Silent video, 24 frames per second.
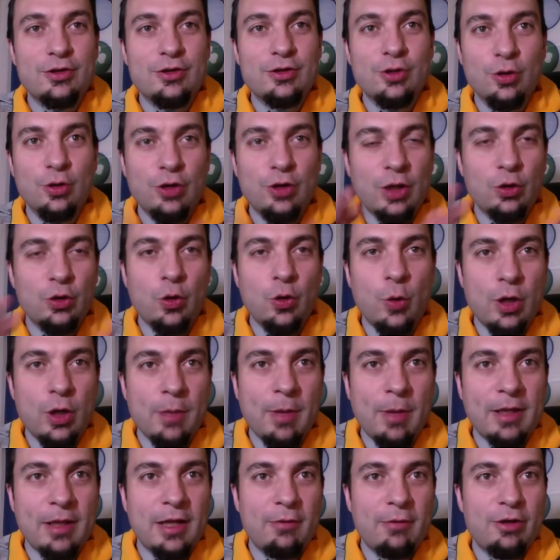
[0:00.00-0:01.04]
don't worry
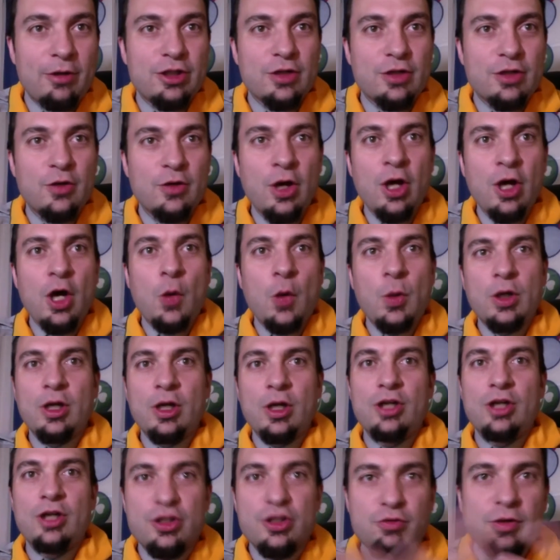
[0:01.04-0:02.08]
about that, Richard. We're going
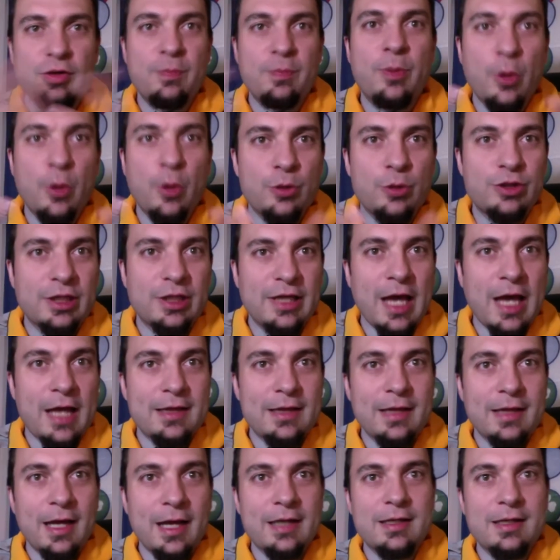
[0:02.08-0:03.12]
to just repost
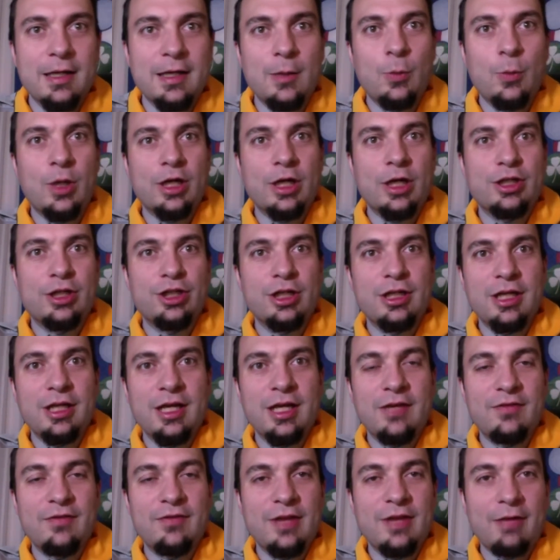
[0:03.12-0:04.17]
again that worksheet
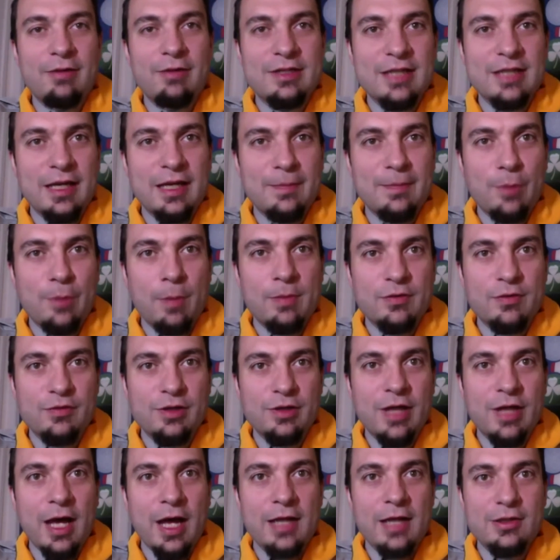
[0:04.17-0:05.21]
if there is any problems
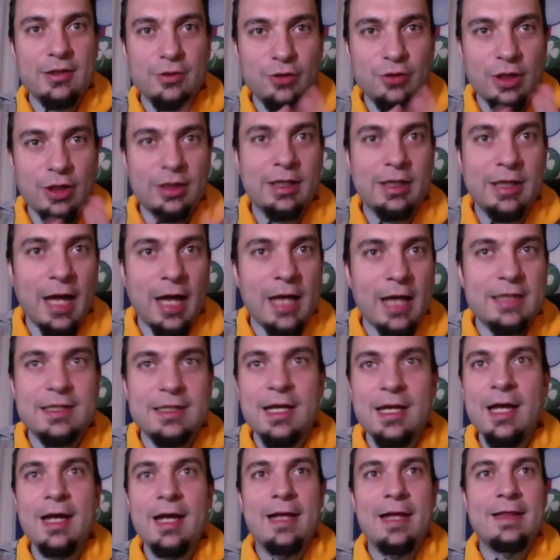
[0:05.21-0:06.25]
with that. So that the guys,
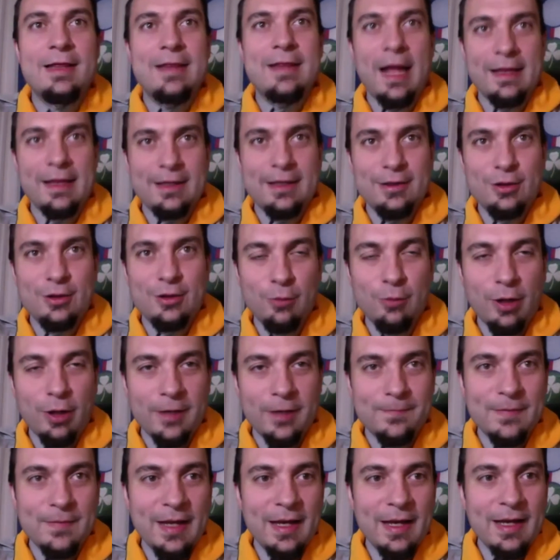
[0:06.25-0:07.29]
nothing to
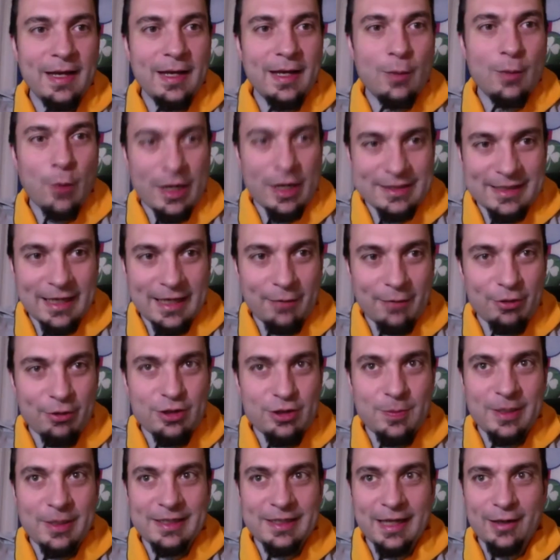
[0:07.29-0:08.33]
worry. Once again,
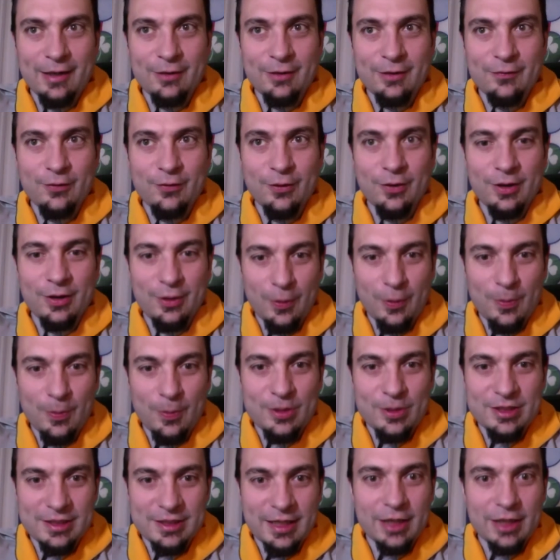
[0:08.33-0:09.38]
Richard, big thank you for your
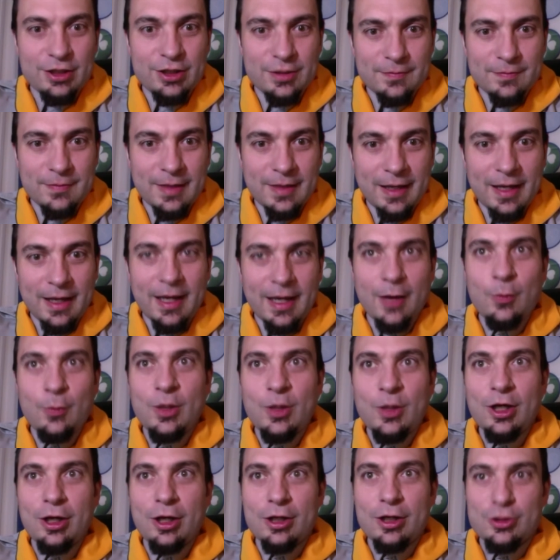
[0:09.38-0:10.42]
presentation. We're
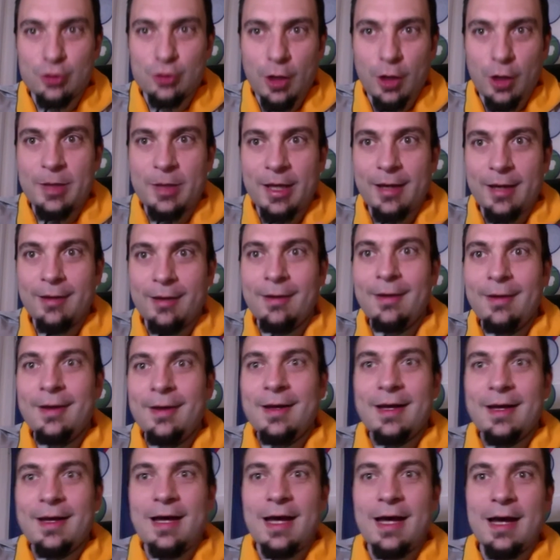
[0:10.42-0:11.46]
going to stop here.
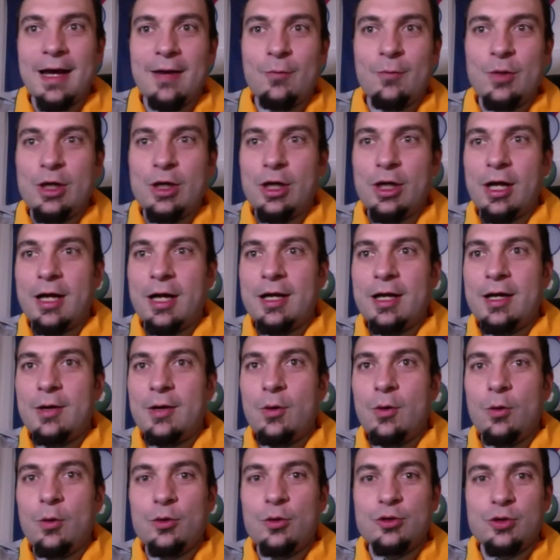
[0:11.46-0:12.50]
We're going to
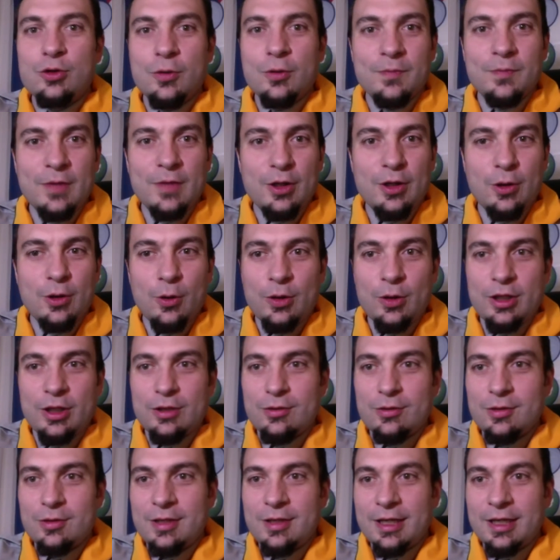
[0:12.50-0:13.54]
also go
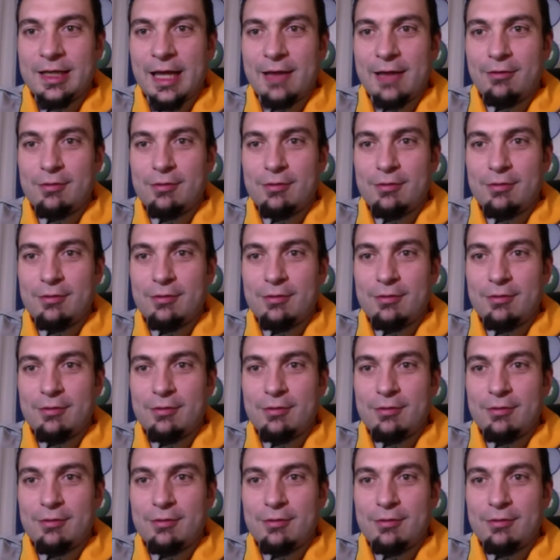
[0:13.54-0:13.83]
into the gallery